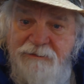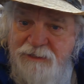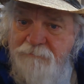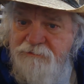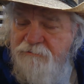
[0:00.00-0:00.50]

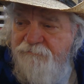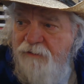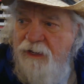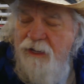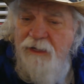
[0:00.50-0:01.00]
types of
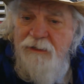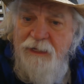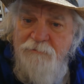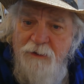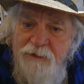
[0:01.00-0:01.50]
uh,
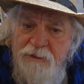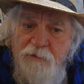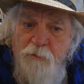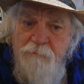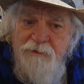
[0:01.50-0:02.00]
electronic
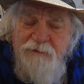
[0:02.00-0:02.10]
equipment